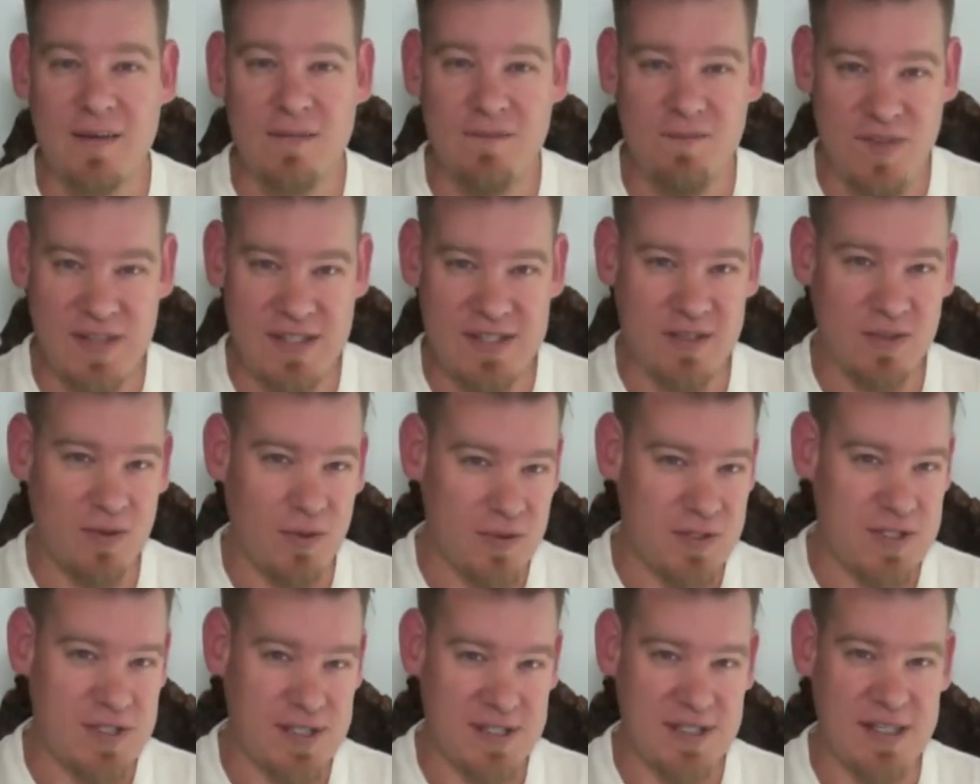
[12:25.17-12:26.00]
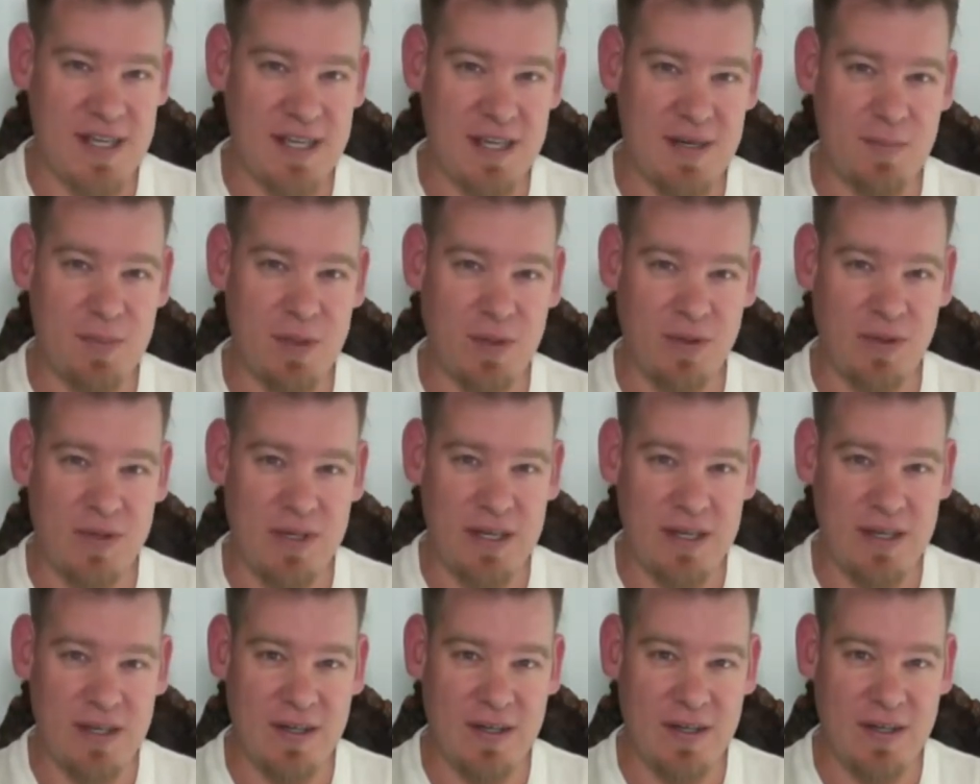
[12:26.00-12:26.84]
physical
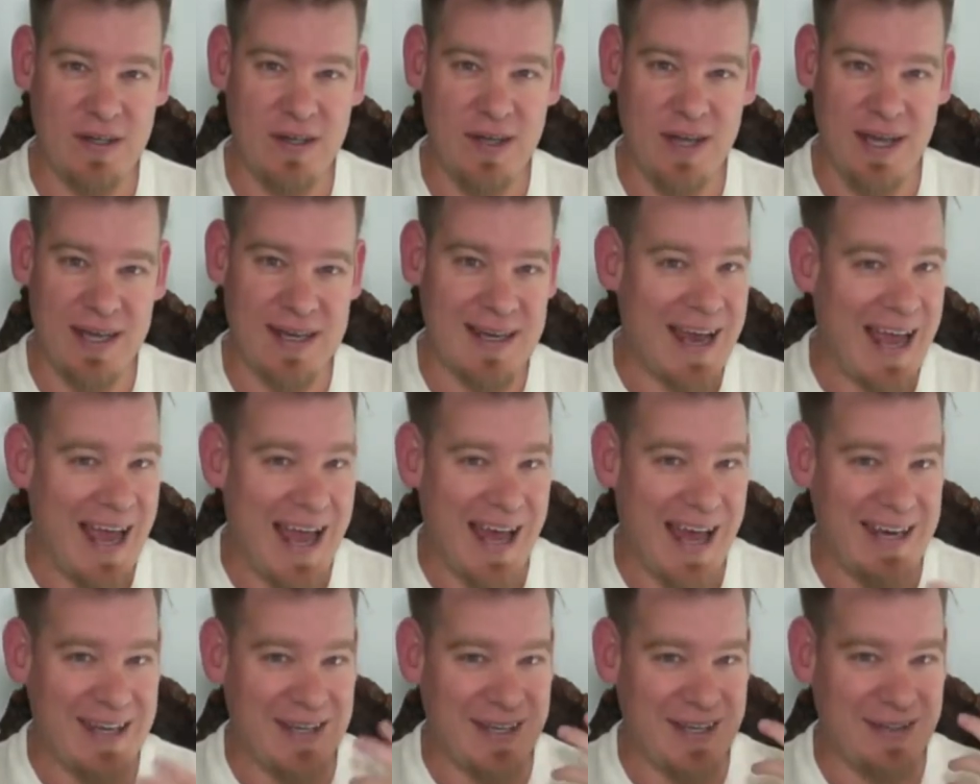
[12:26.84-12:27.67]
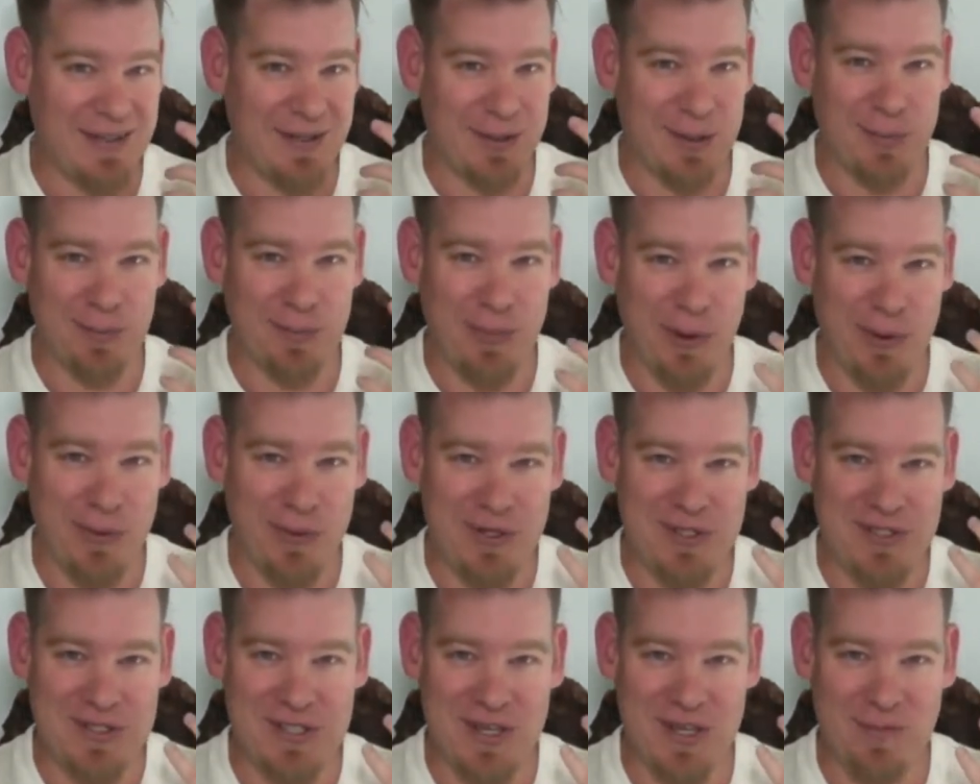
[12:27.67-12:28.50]
sustainability and adding in the
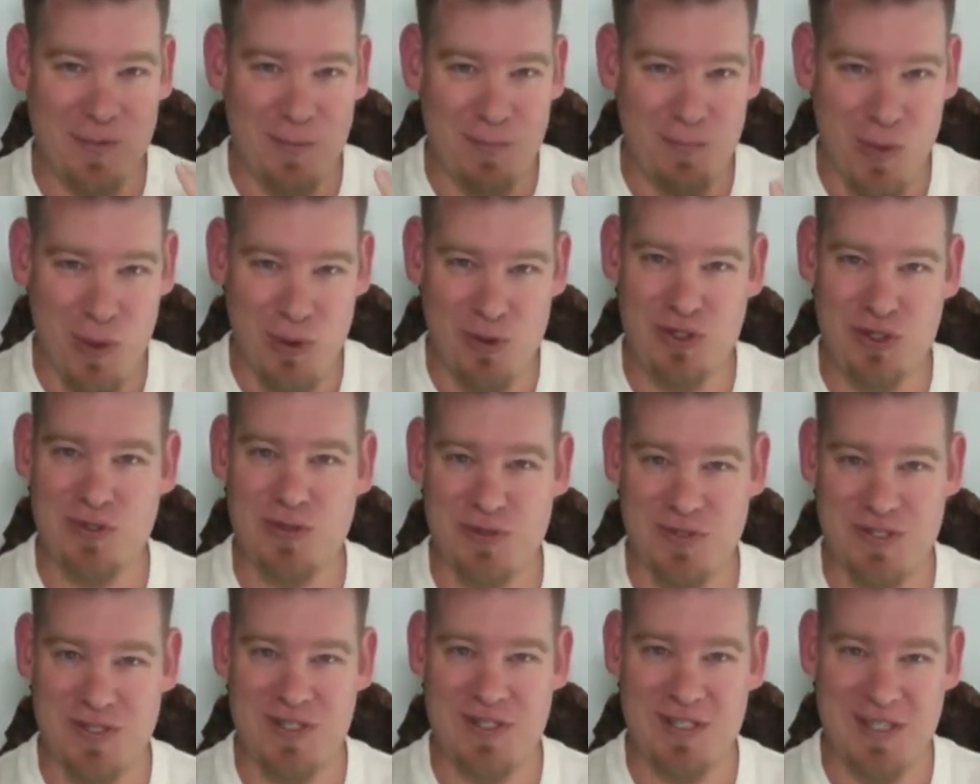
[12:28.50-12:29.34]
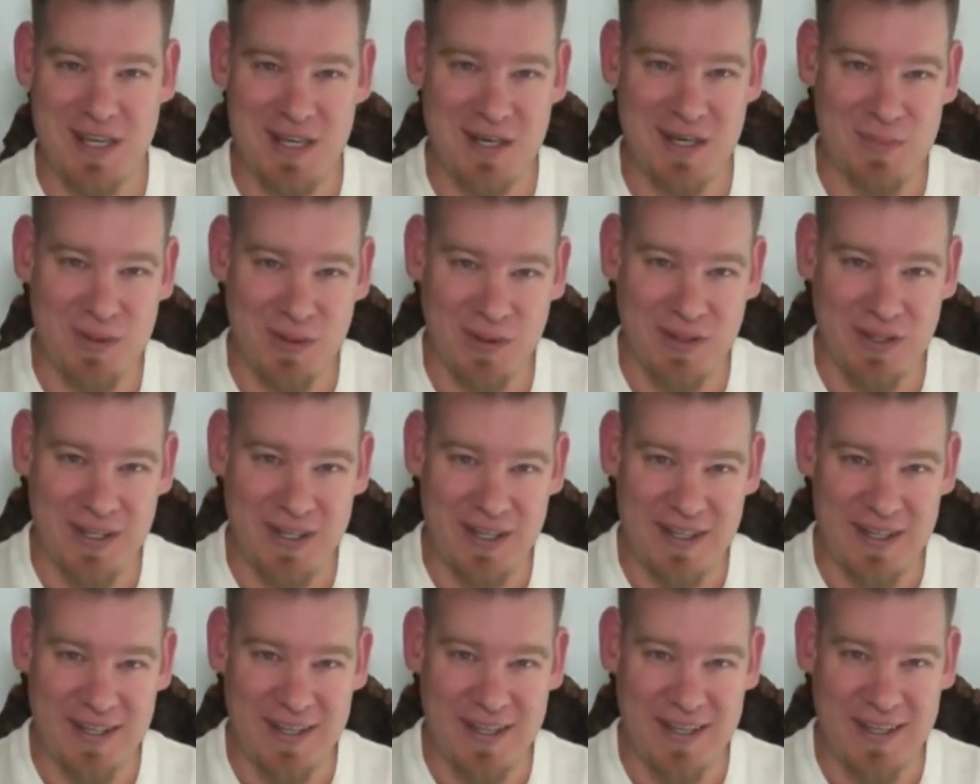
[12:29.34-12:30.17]
components of emotional sustainability
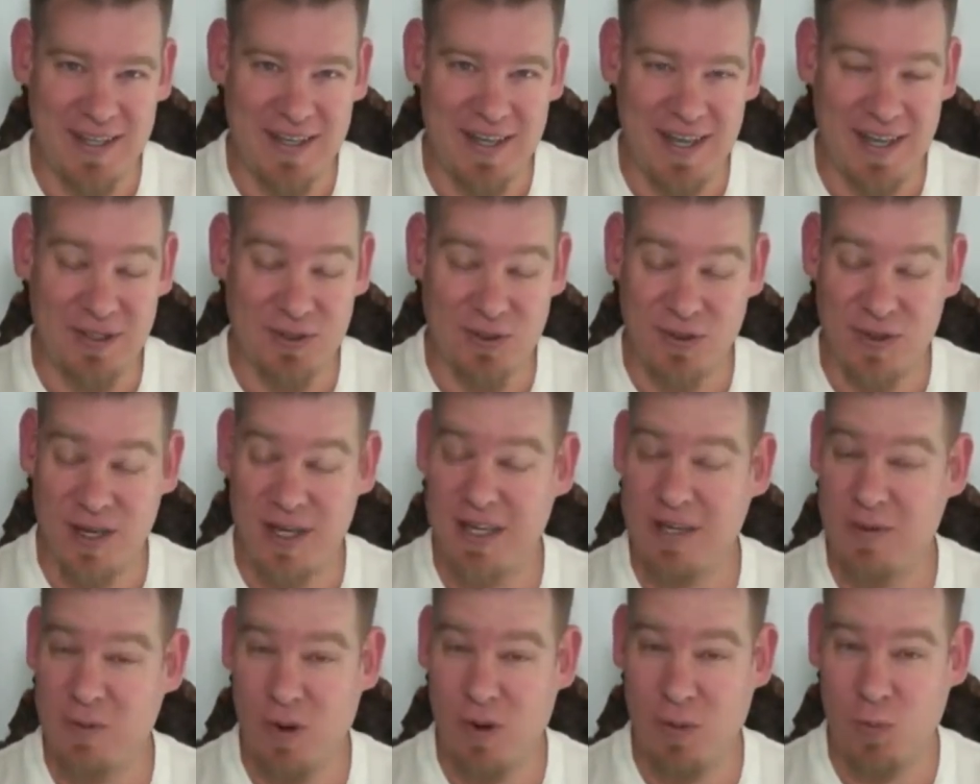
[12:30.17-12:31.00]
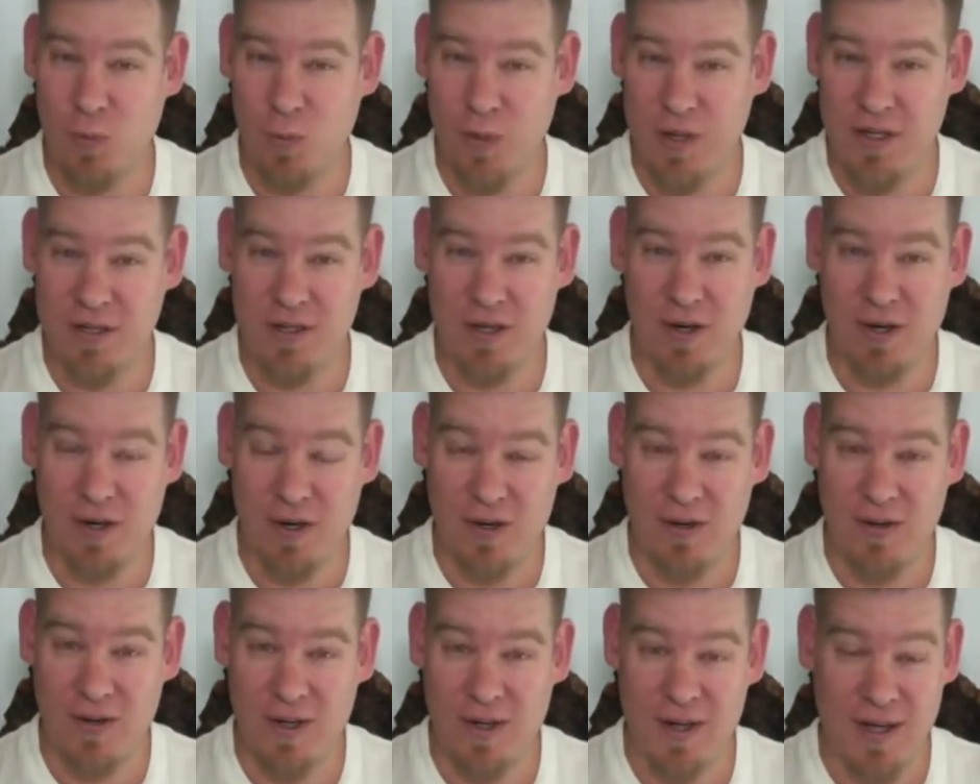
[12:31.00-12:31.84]
and creating what we
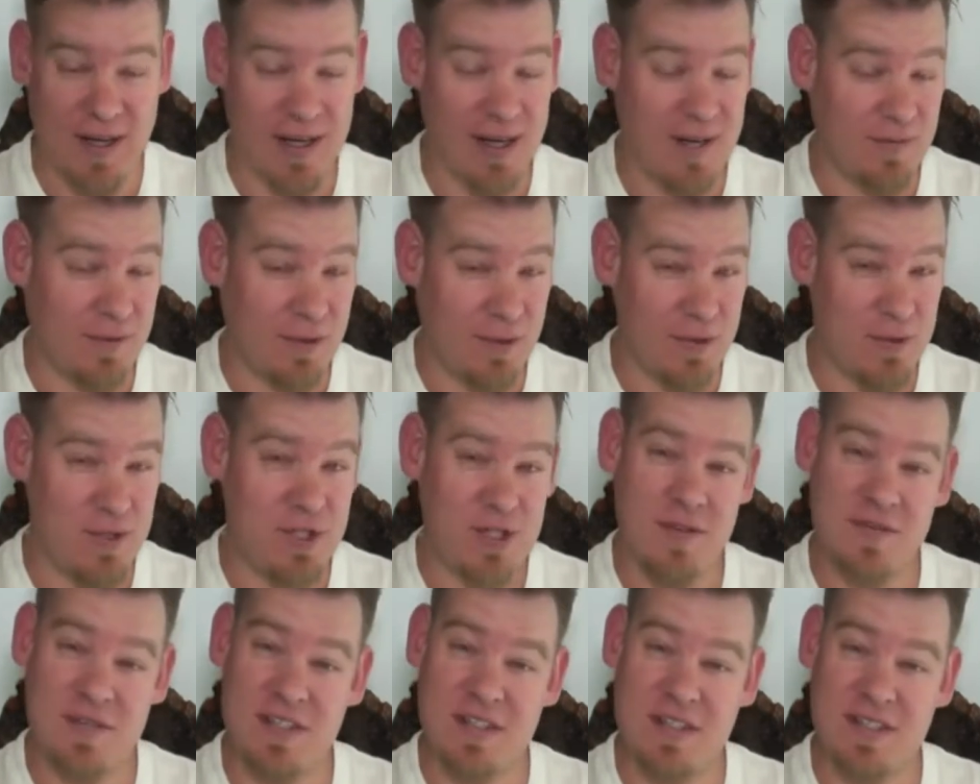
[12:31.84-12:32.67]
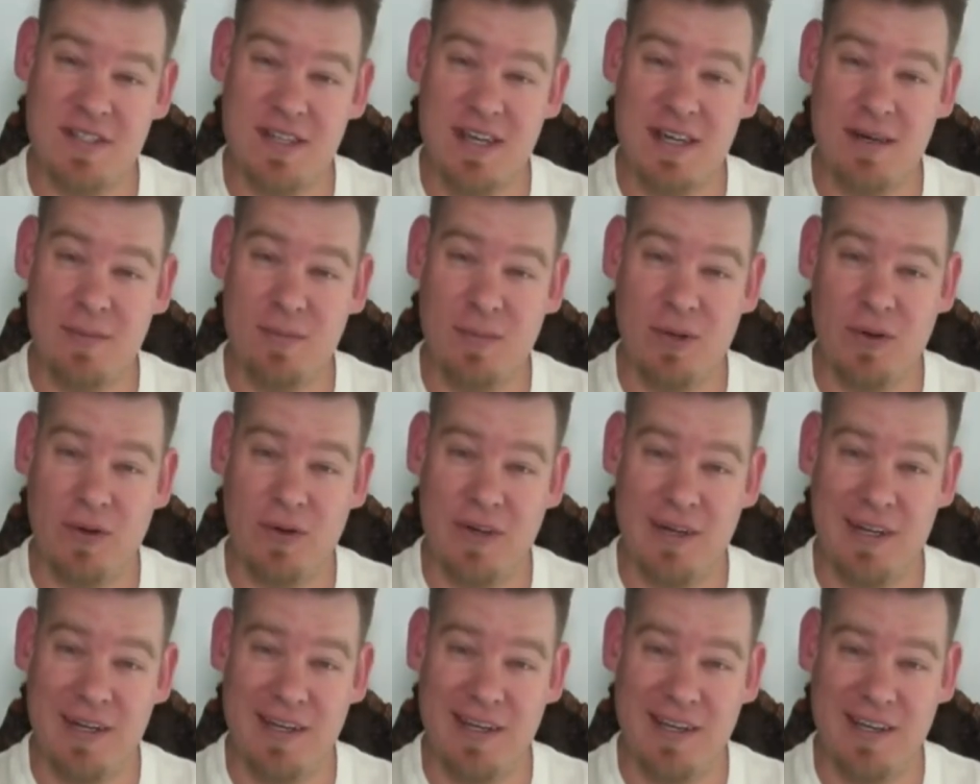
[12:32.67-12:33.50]
call an evolution of
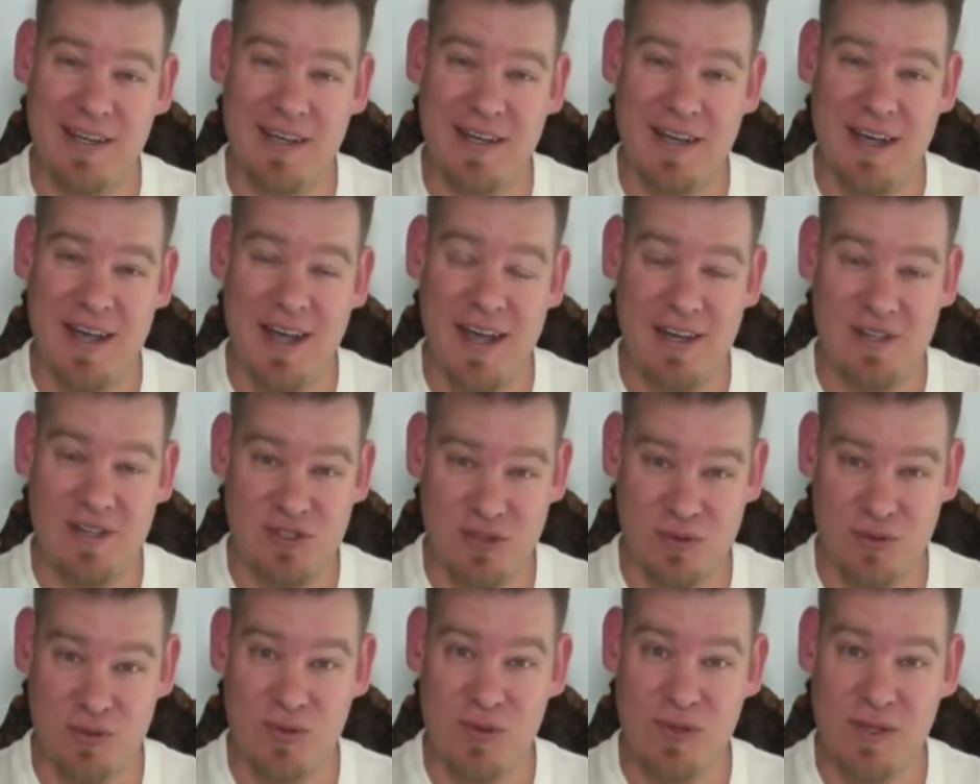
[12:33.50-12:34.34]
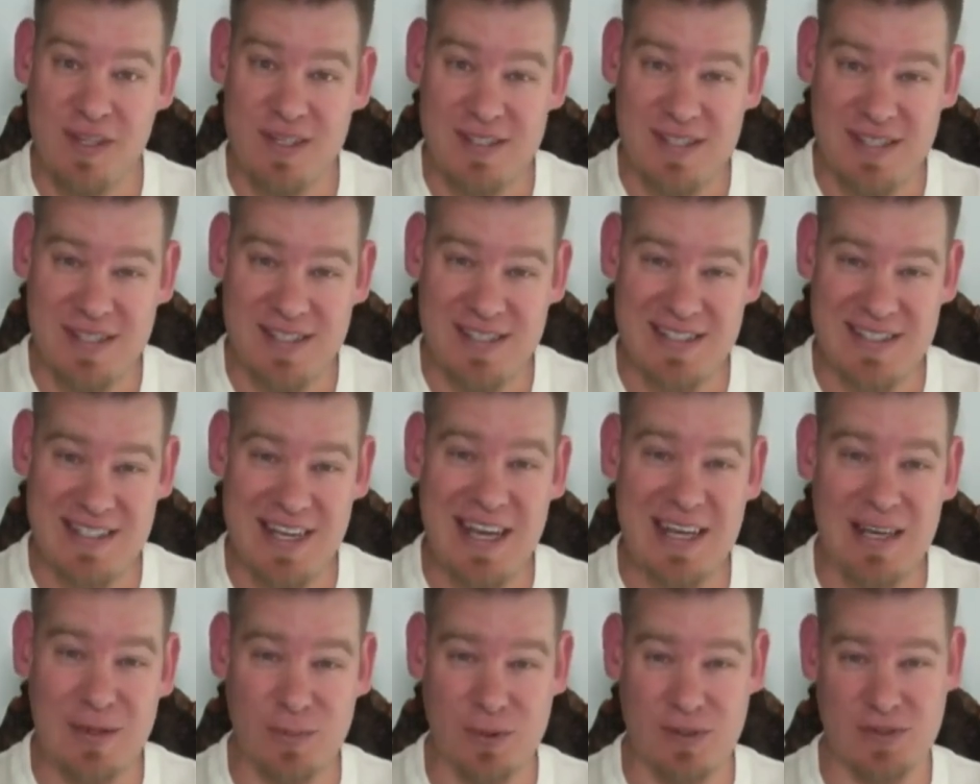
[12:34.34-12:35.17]
sustainability and truly
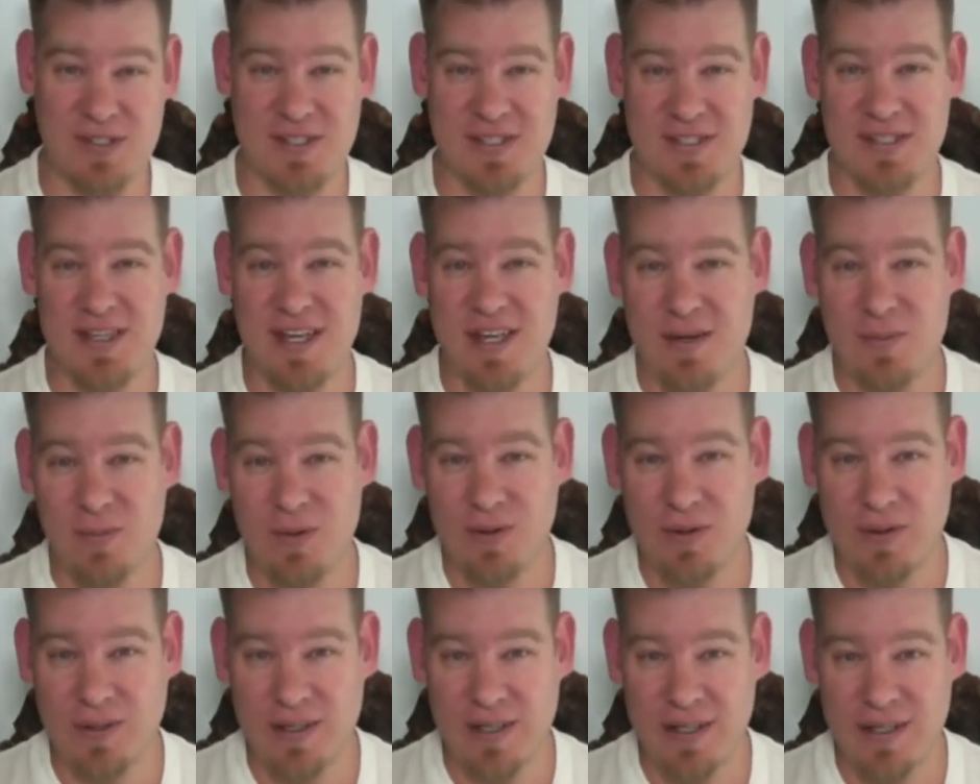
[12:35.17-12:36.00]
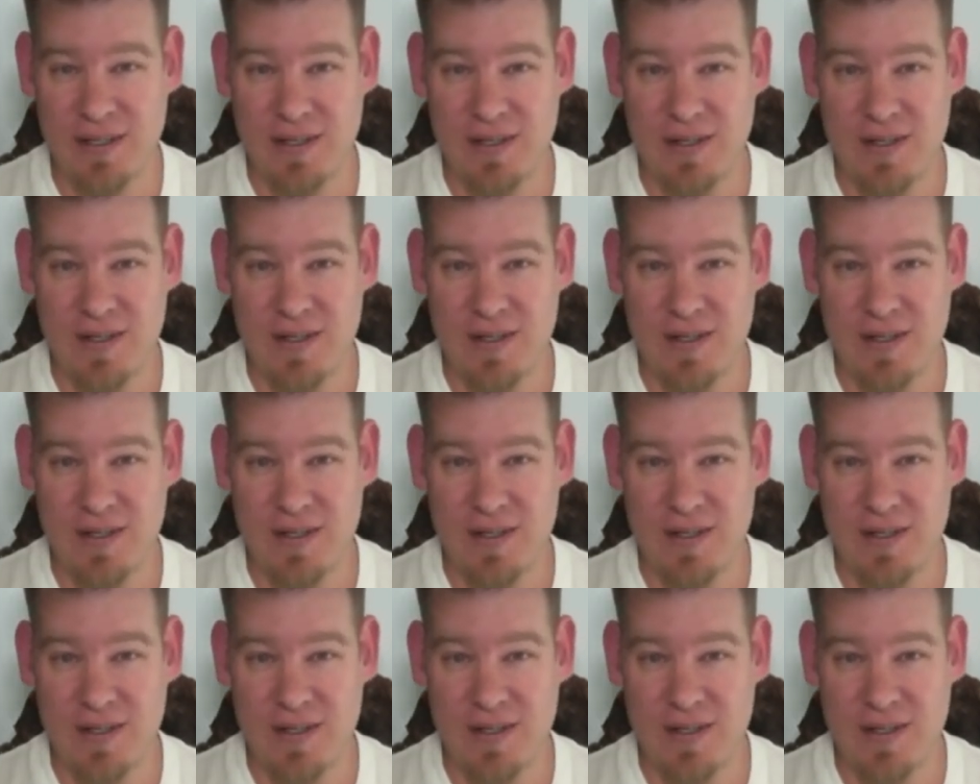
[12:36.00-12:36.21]
sustainable sustainability.